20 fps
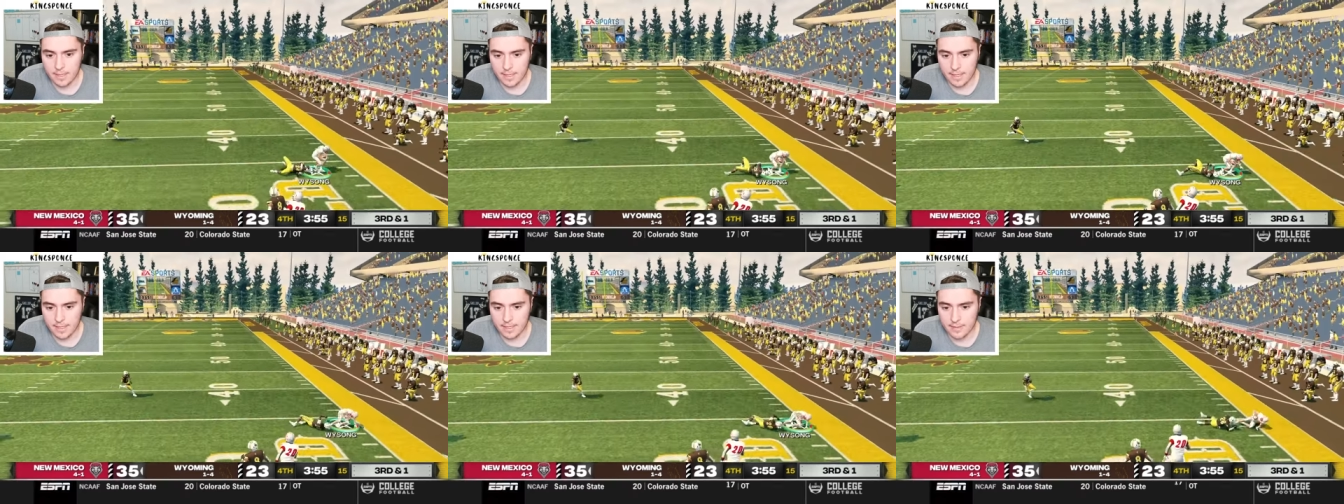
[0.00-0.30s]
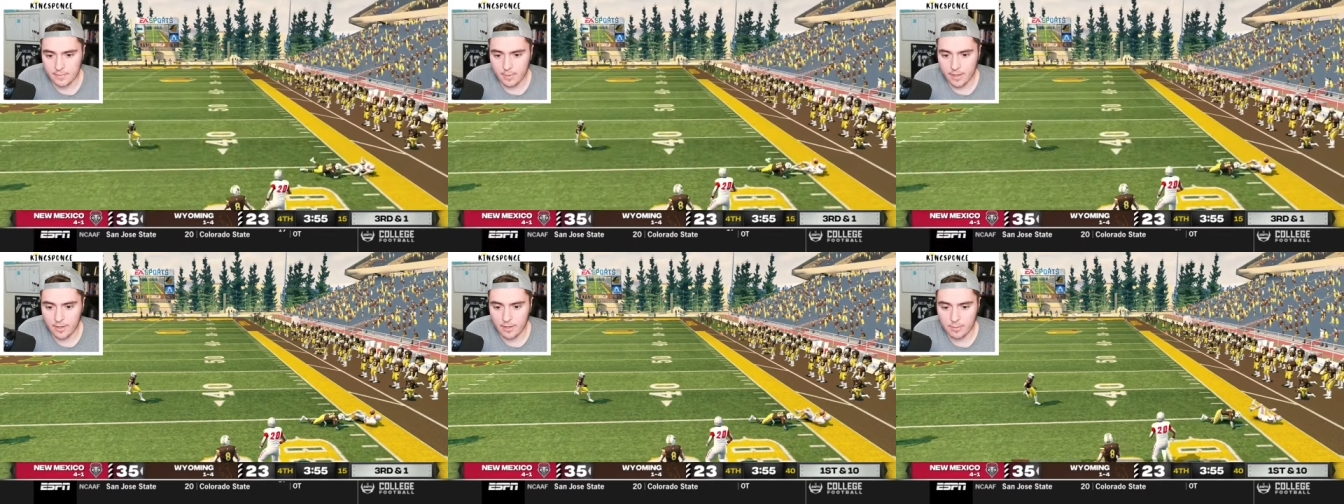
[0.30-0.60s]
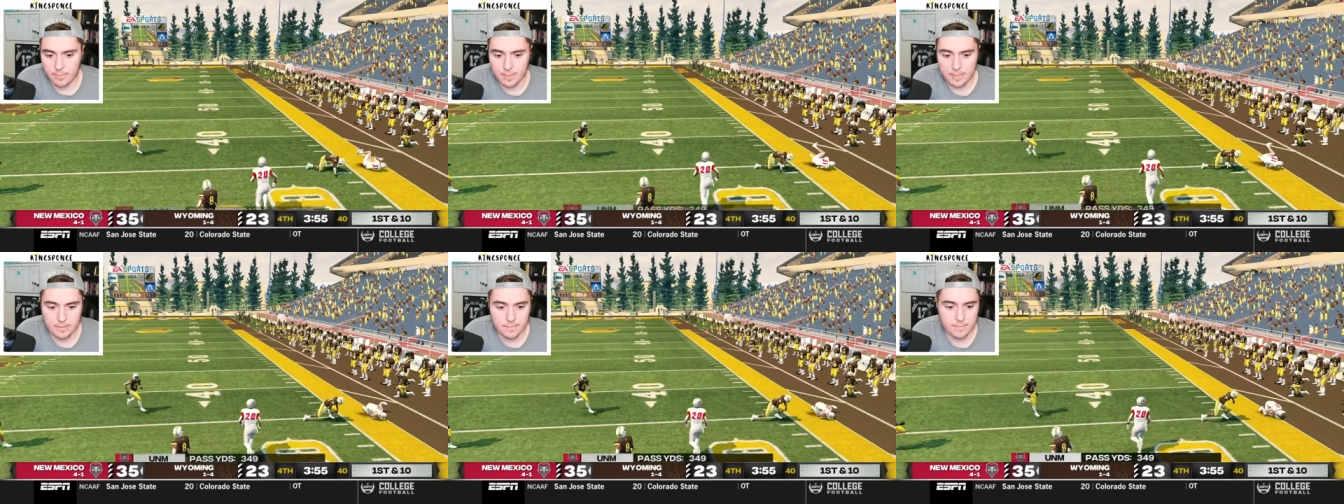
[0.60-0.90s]
against
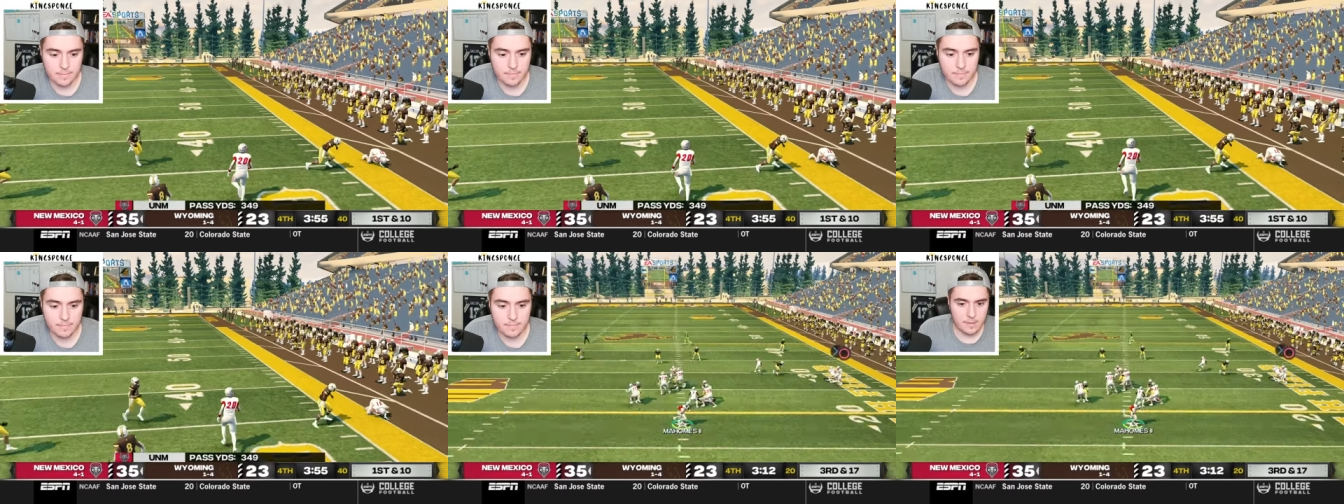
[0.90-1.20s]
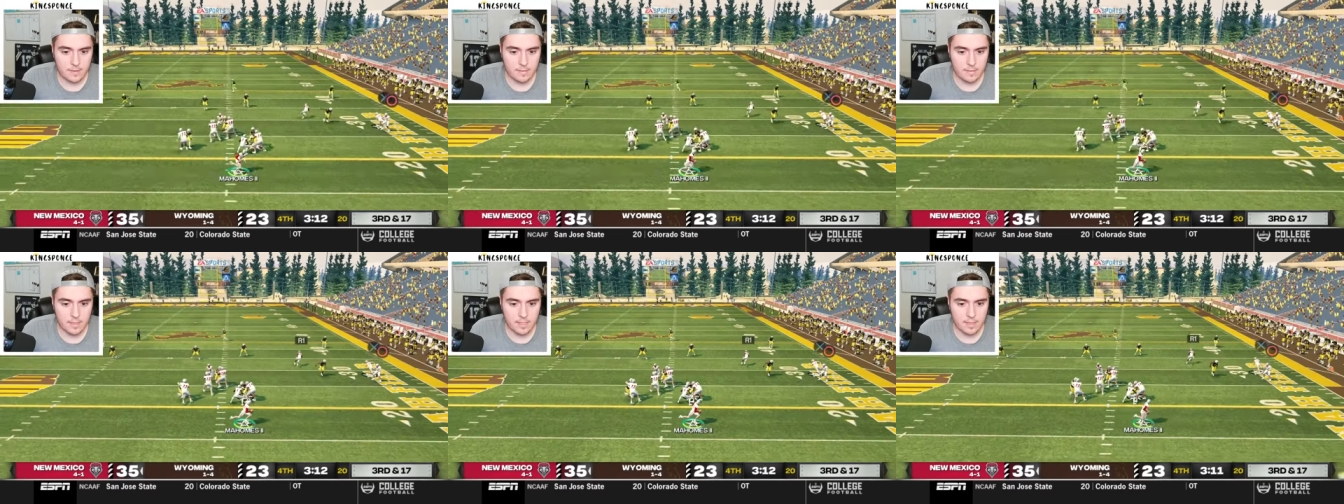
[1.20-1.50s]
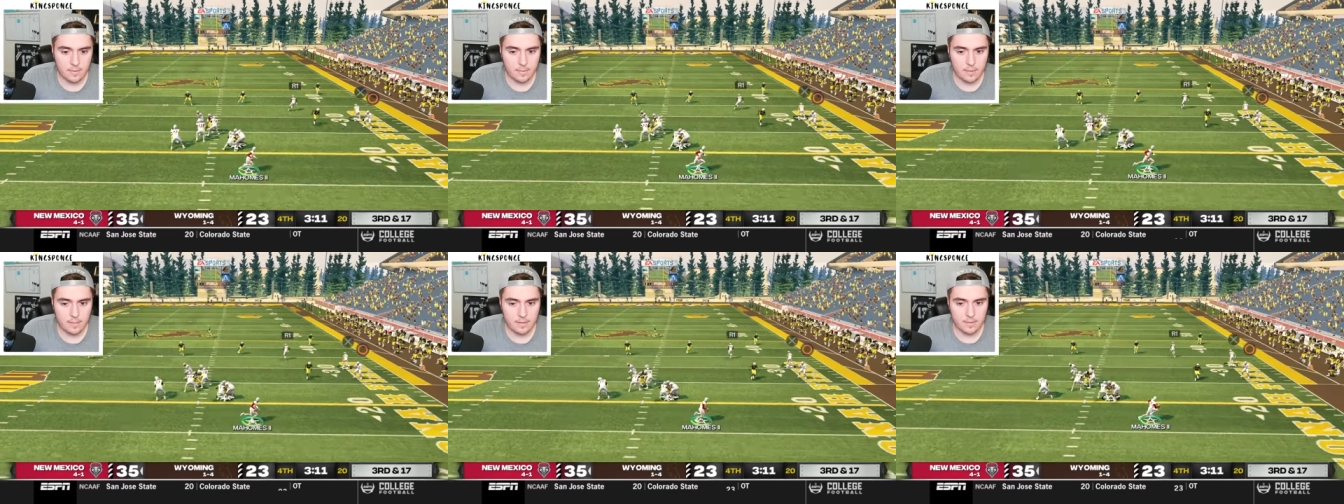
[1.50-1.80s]
Wyoming. What
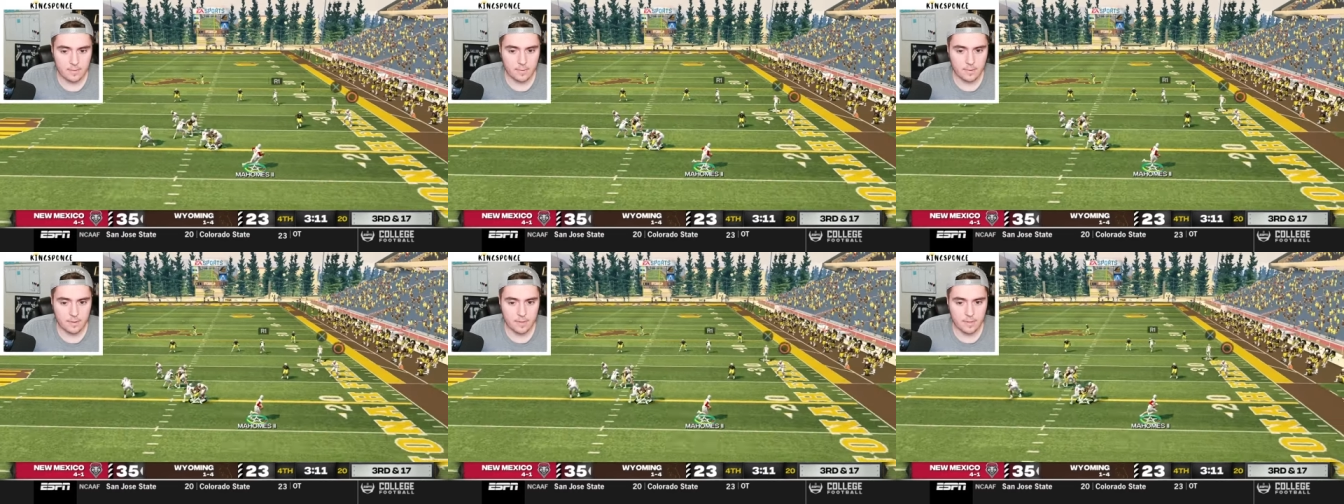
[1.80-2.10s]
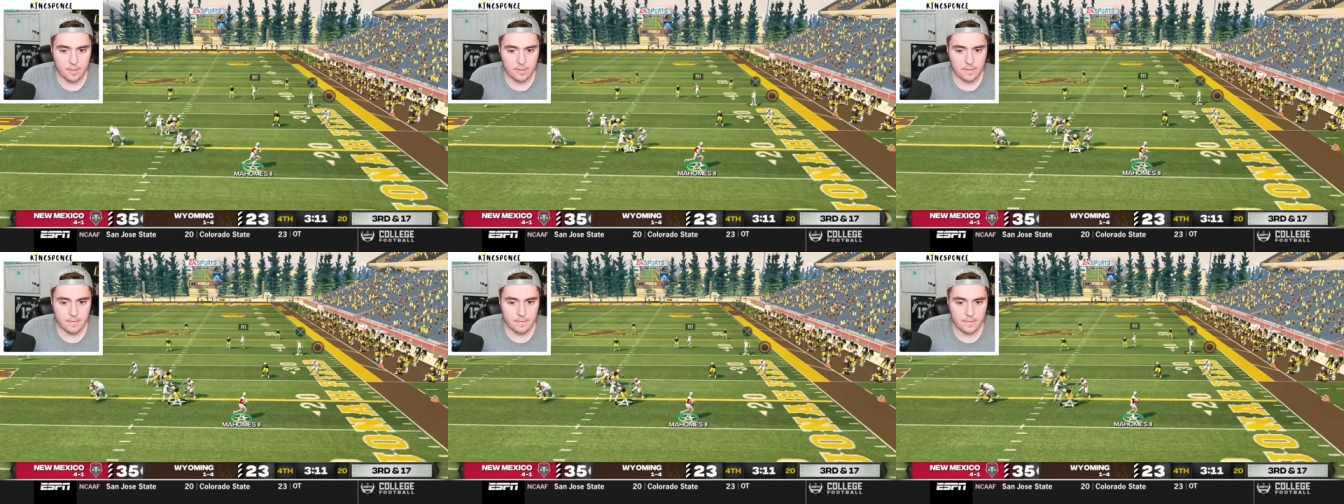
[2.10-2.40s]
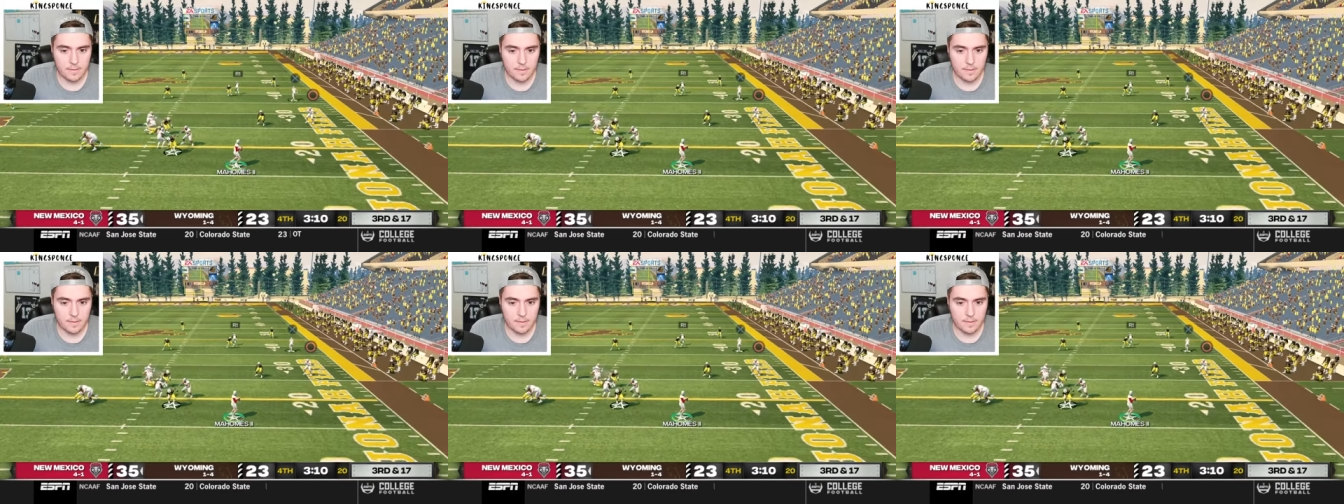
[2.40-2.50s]
can we do with it?